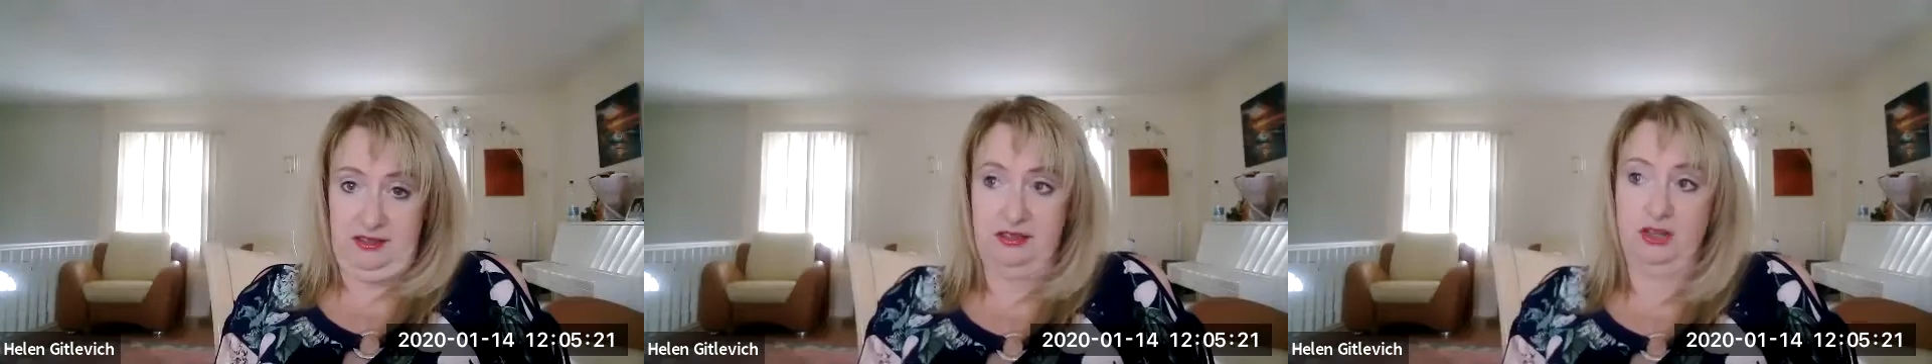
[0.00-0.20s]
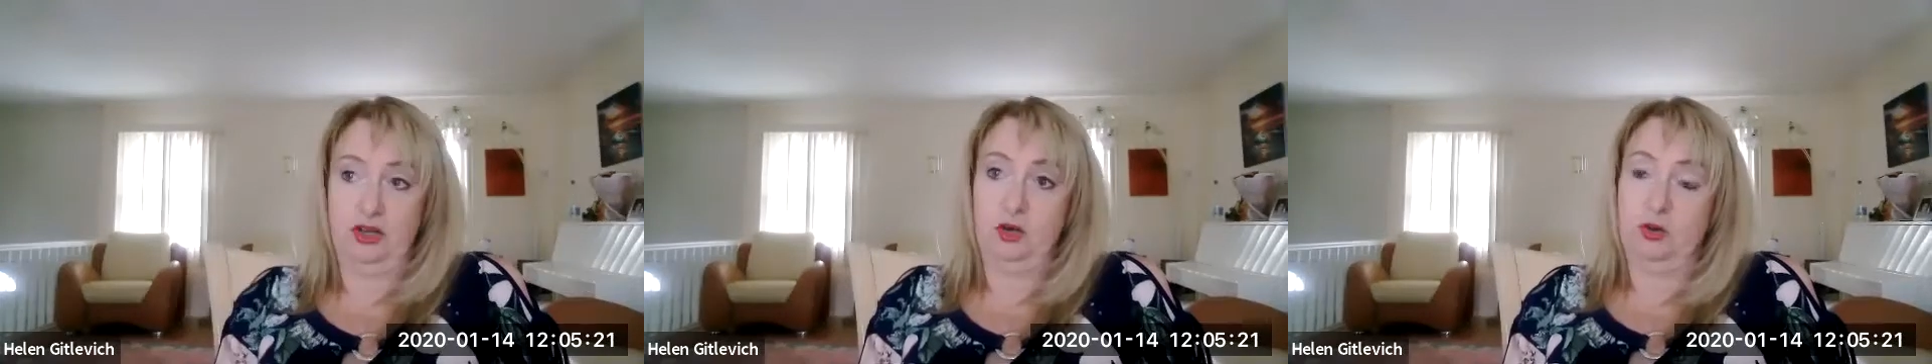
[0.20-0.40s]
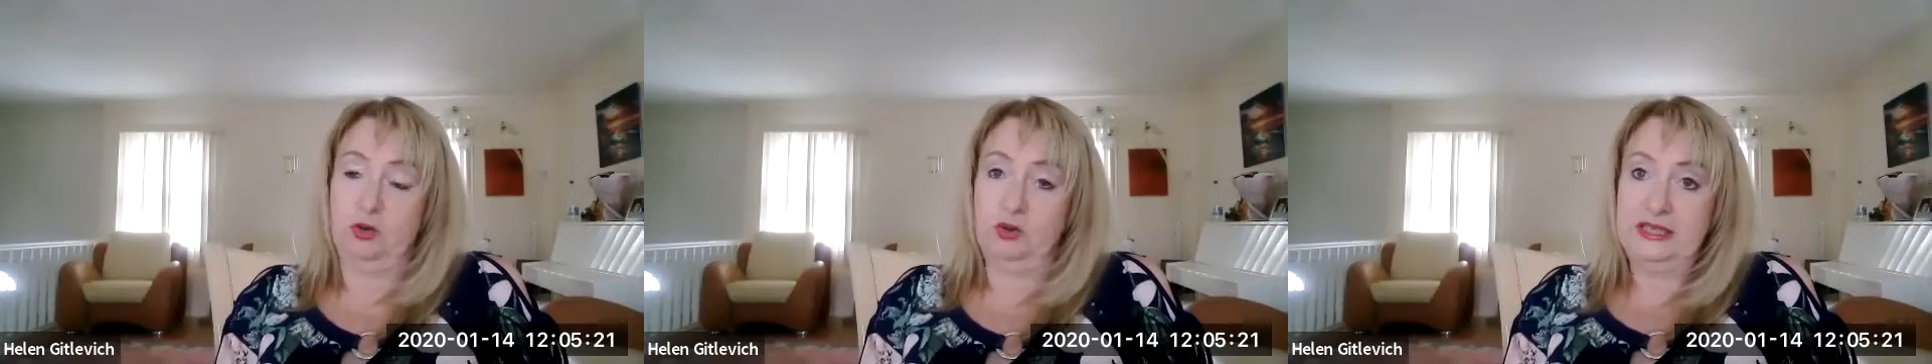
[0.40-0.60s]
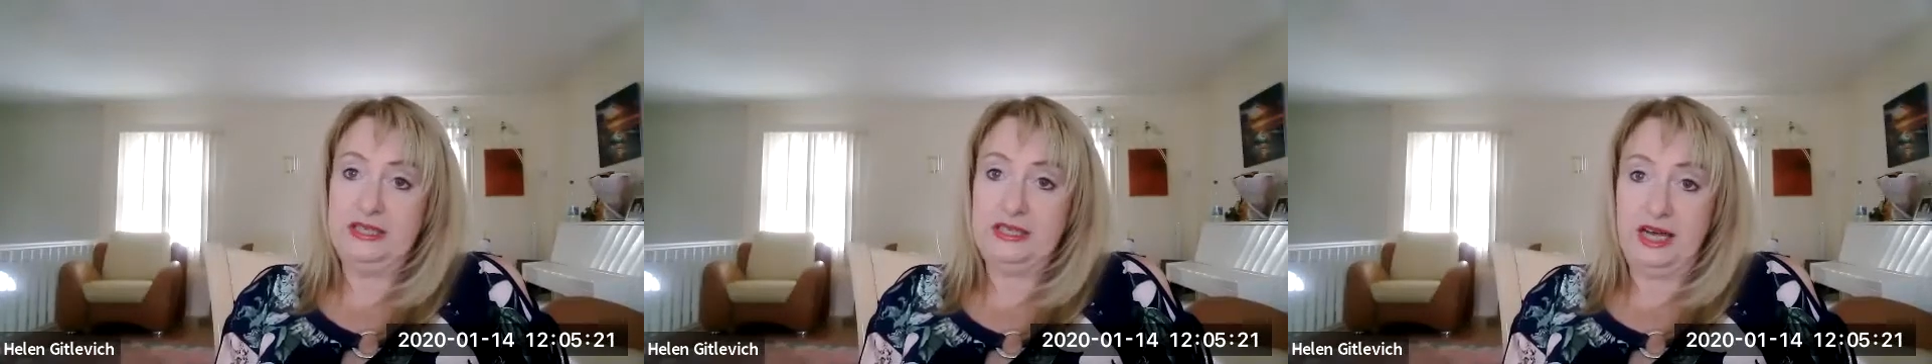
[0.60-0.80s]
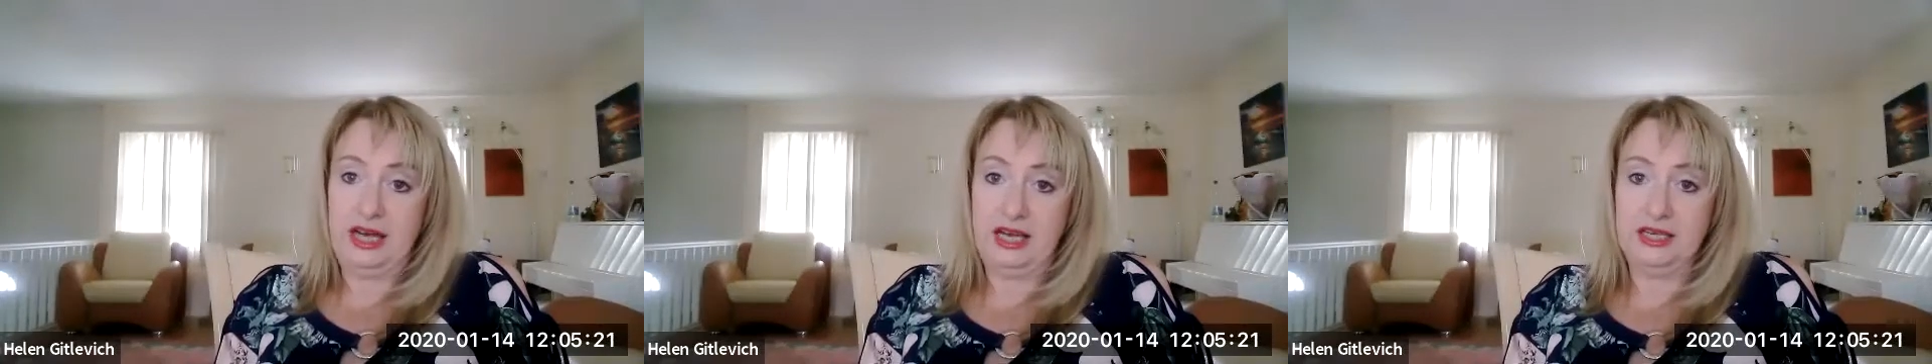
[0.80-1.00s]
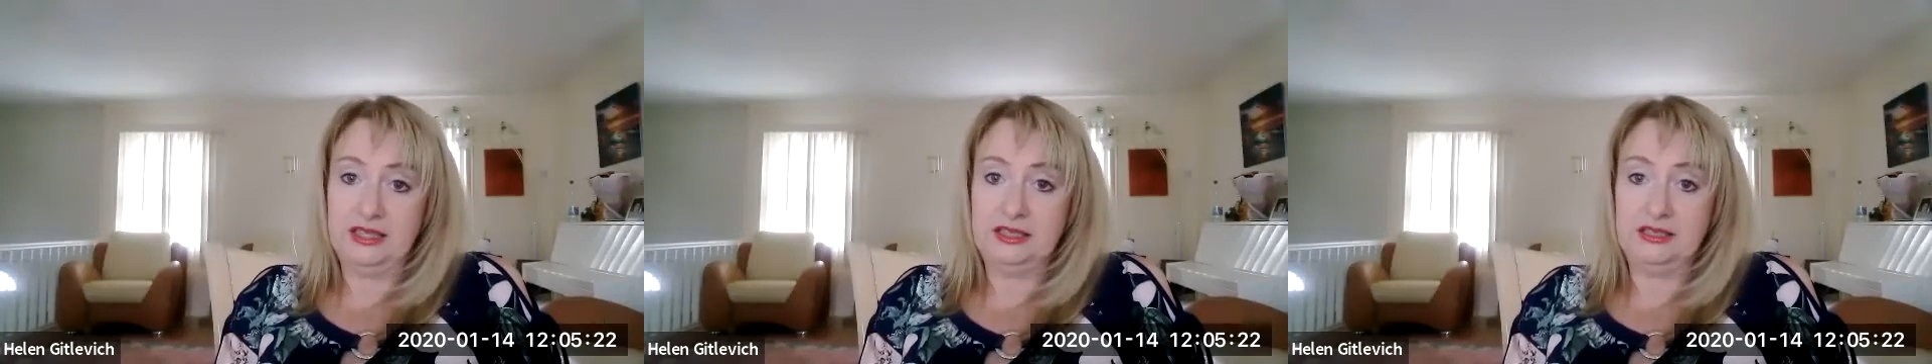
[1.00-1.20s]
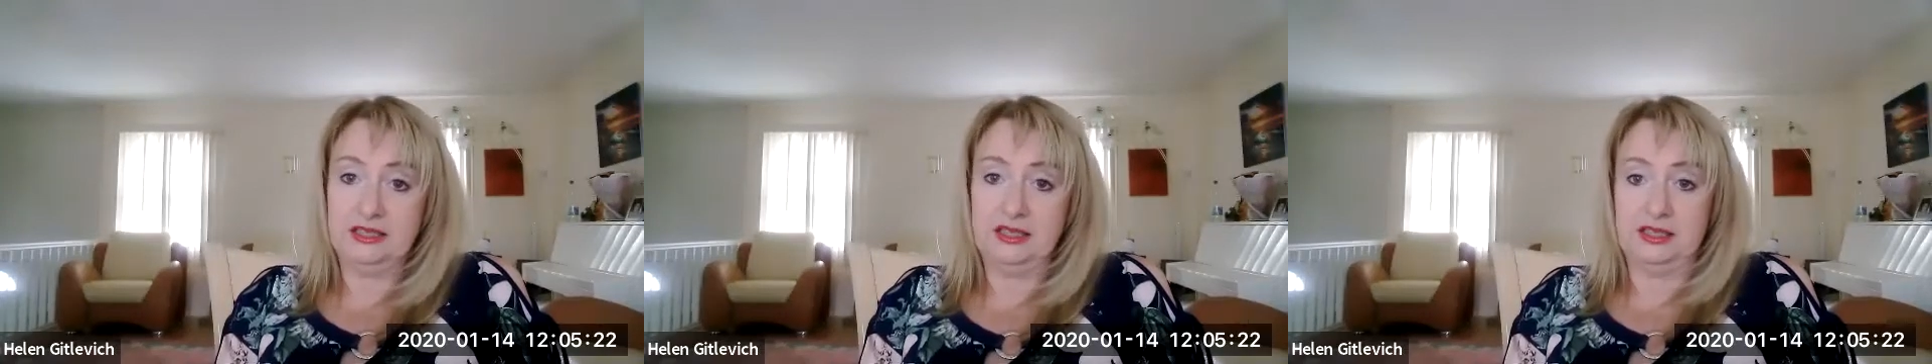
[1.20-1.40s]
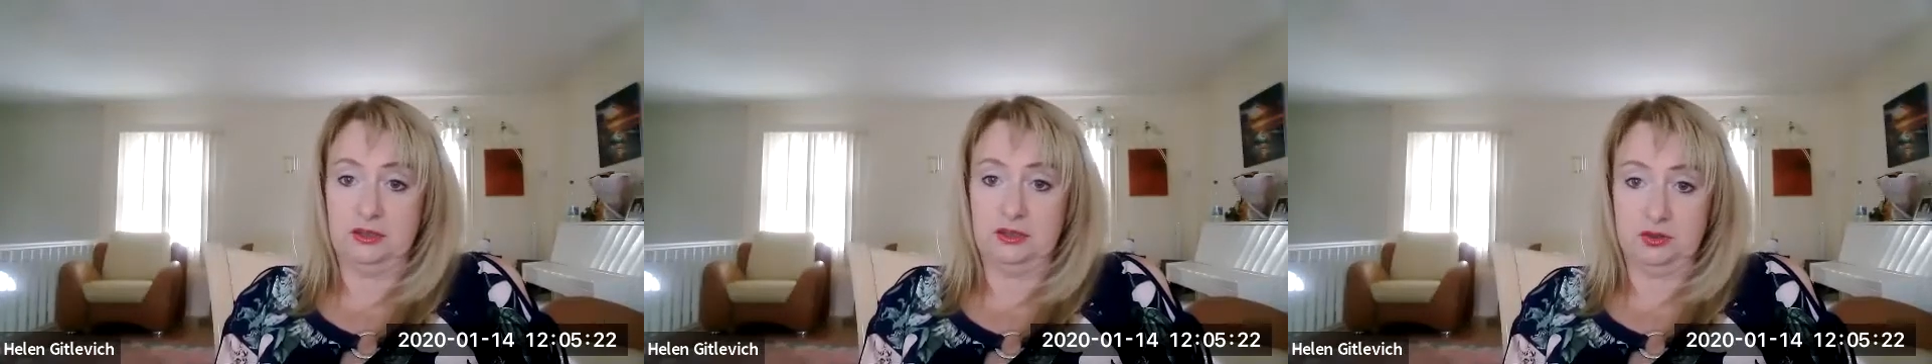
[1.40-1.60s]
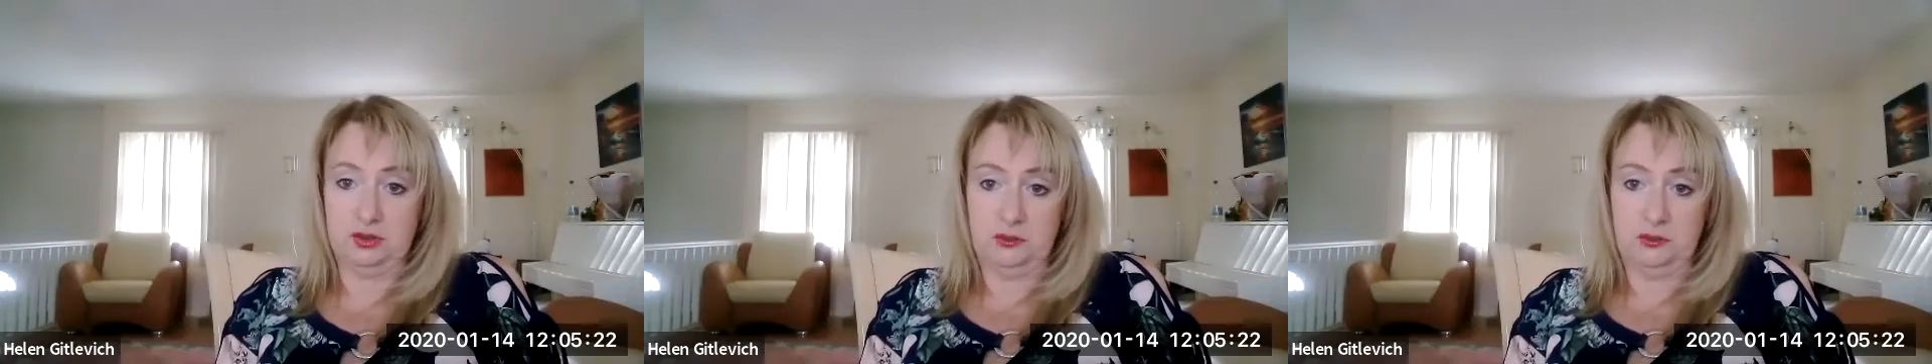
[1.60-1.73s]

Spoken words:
go on a diet and lose